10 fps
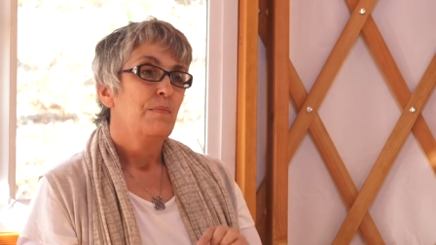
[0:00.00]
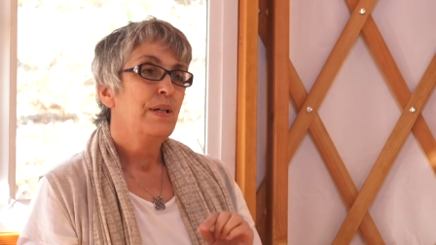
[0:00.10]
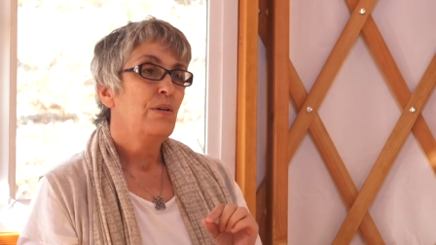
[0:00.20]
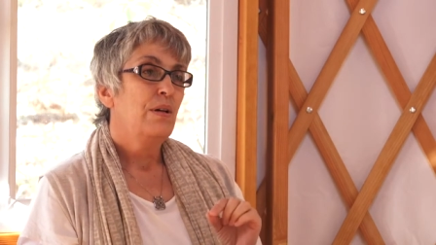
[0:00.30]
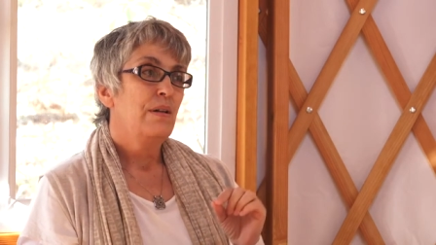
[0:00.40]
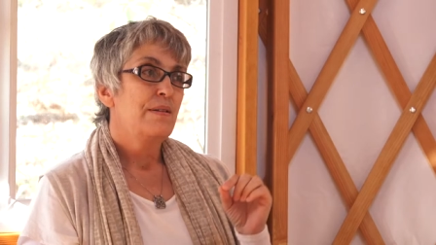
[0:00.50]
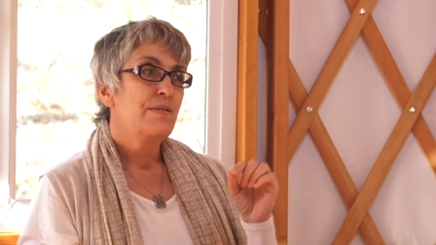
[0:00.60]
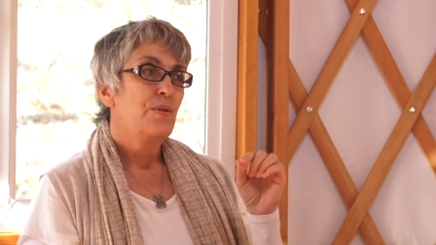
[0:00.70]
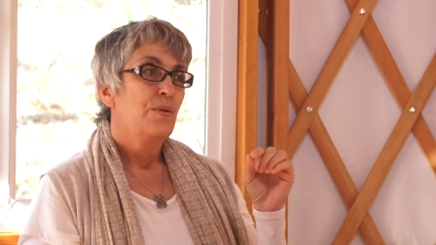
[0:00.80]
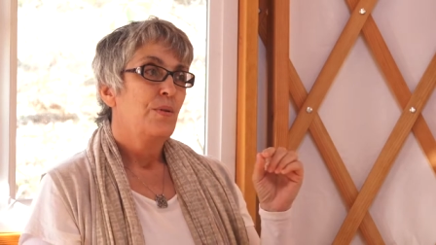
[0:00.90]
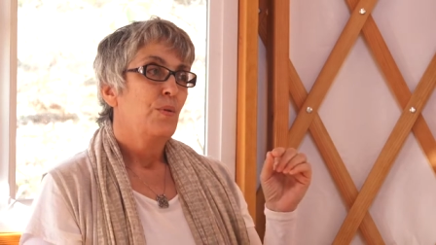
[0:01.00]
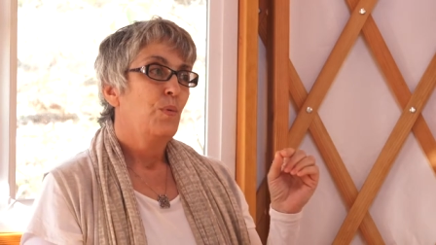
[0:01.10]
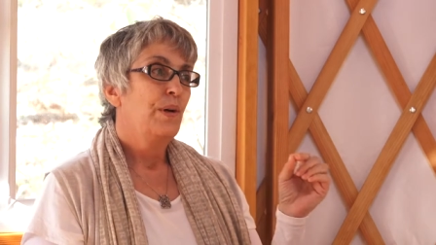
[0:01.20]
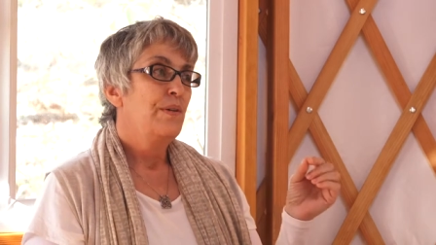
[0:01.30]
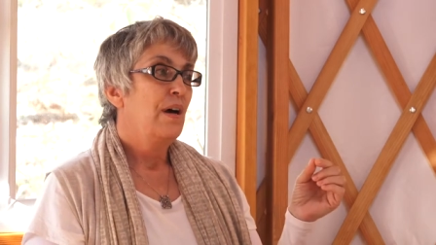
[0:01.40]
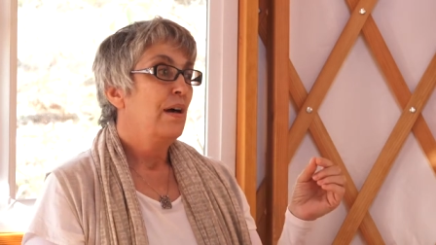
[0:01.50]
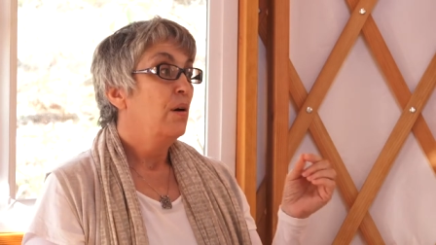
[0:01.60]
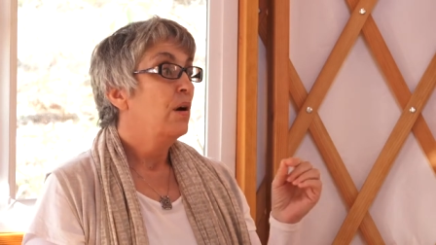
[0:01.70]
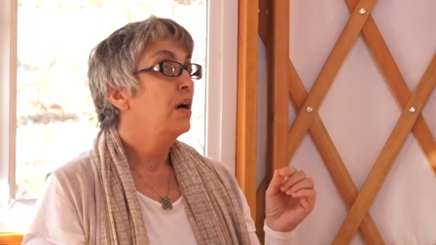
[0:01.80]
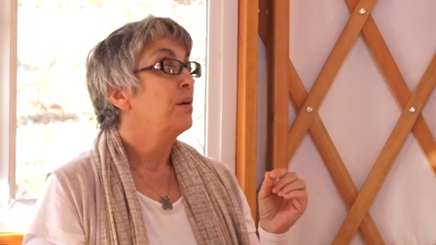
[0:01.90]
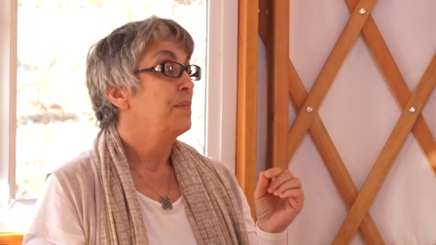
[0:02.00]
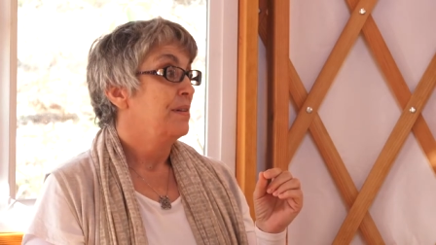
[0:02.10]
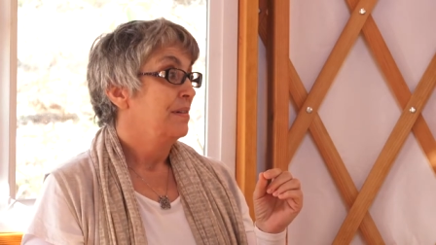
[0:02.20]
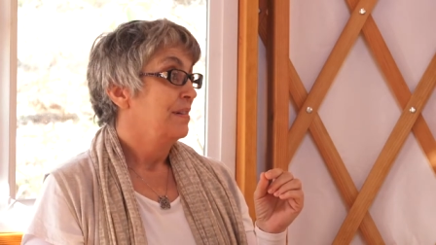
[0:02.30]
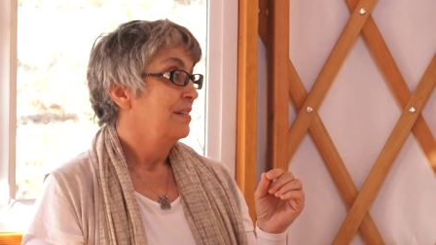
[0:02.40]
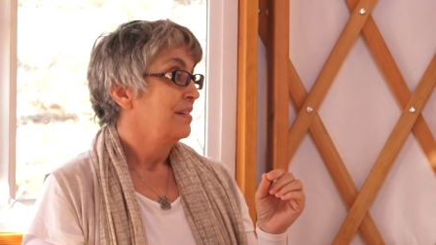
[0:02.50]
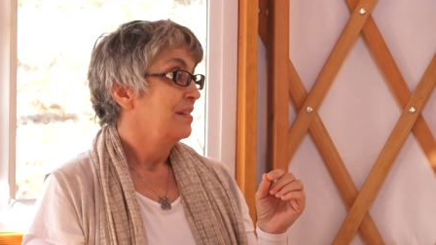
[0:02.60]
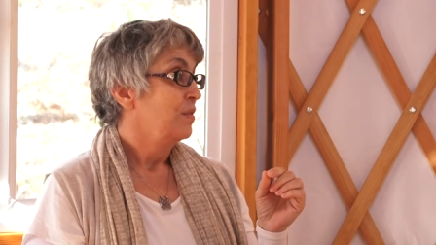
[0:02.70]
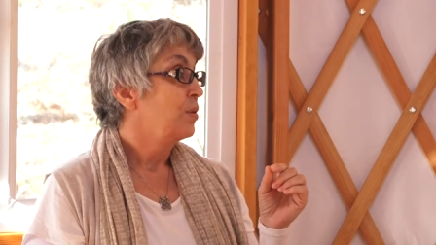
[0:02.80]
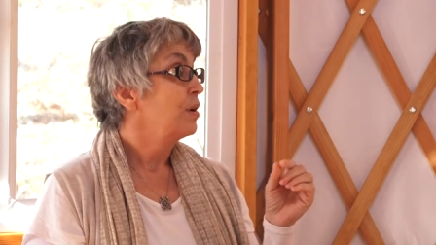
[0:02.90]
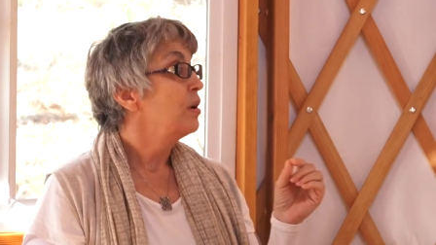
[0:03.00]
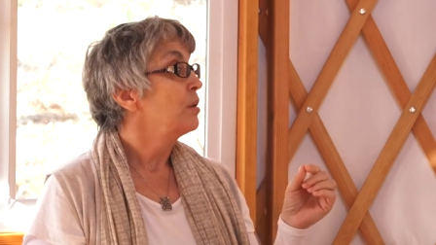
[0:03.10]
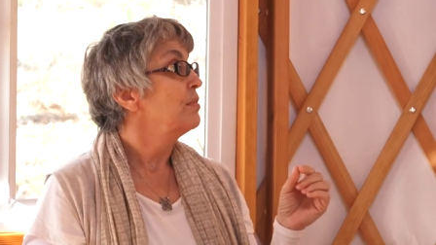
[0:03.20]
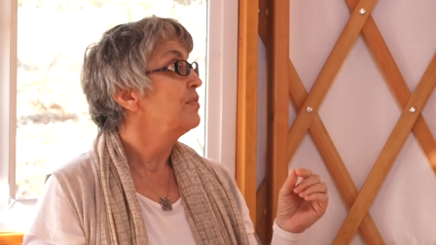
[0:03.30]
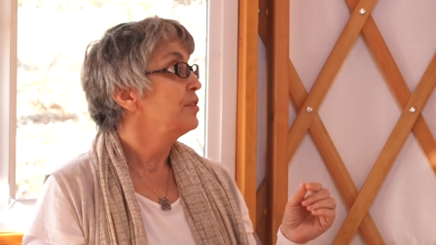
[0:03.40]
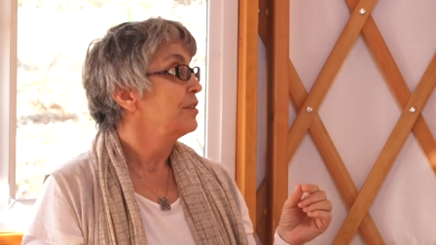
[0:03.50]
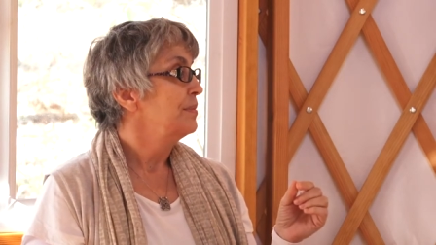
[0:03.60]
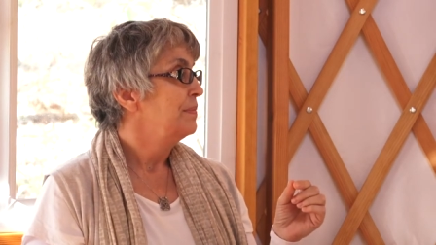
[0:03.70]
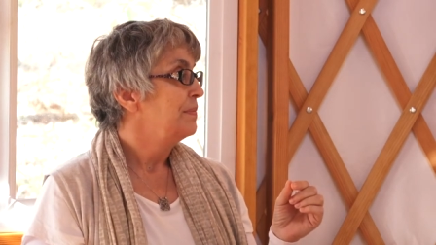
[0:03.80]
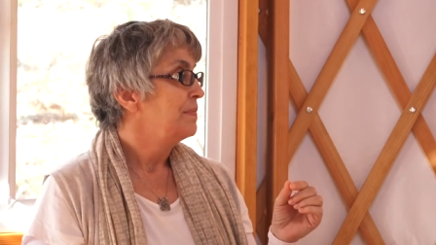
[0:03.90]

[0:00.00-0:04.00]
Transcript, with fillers: because we're not harmed or harmful.